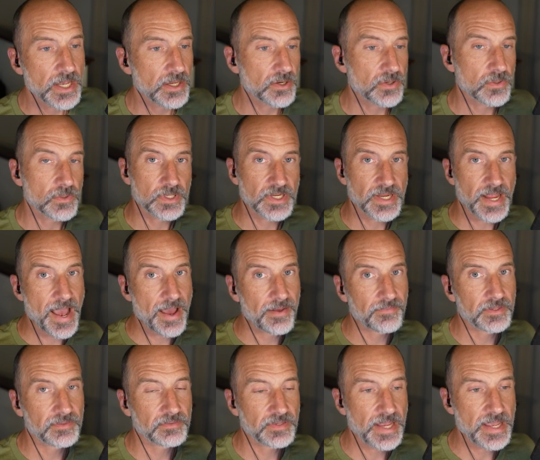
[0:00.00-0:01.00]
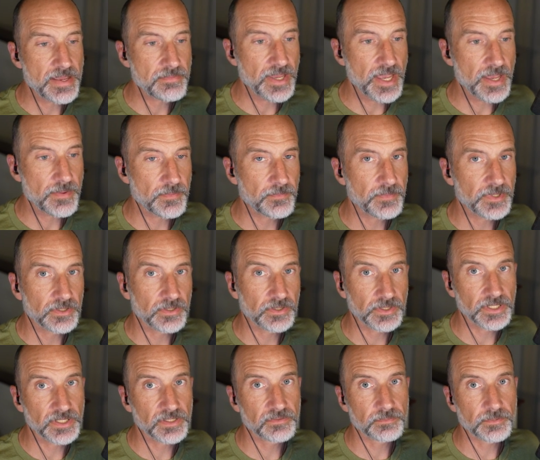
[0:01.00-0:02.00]
You're going to have the same
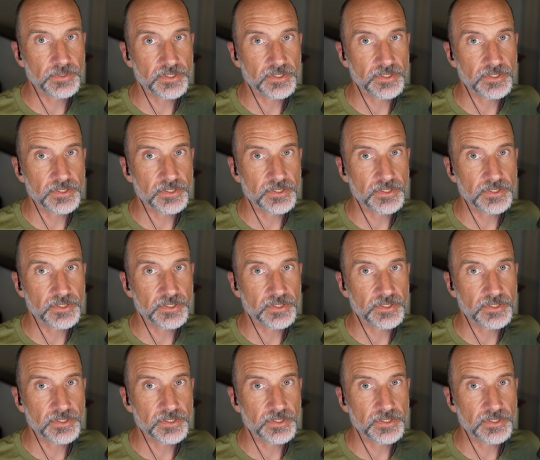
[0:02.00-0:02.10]
capabilities,